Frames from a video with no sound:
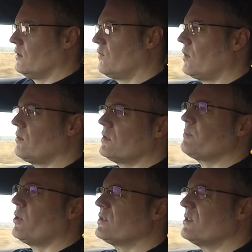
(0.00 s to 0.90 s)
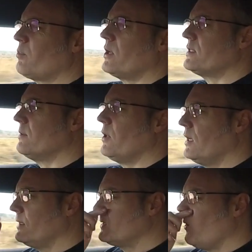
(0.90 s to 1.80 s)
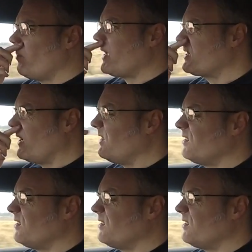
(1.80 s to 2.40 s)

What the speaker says: Throttle response is pretty similar, it's not better.